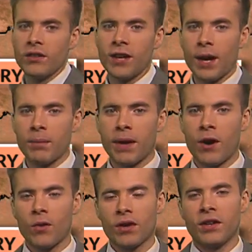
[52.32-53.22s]
top
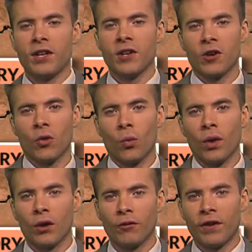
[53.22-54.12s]
out near
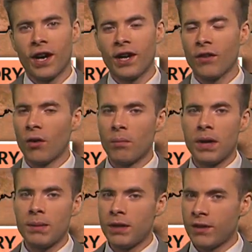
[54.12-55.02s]
105, uh,
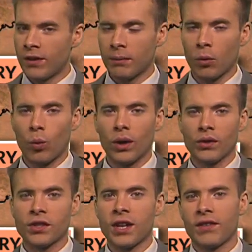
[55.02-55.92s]
maybe even up to
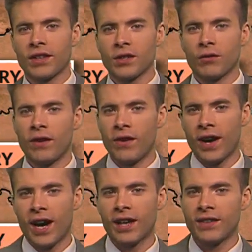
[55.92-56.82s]
107. So very
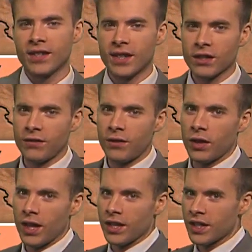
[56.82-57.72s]
hot these next few
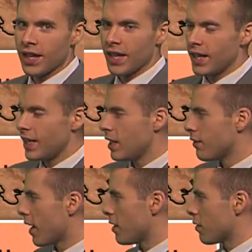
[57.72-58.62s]
days. Heat
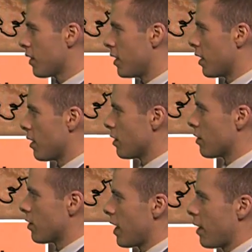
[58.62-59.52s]
advisory does
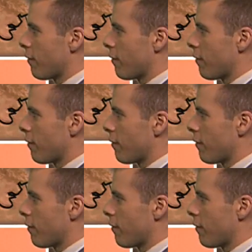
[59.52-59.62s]
stay in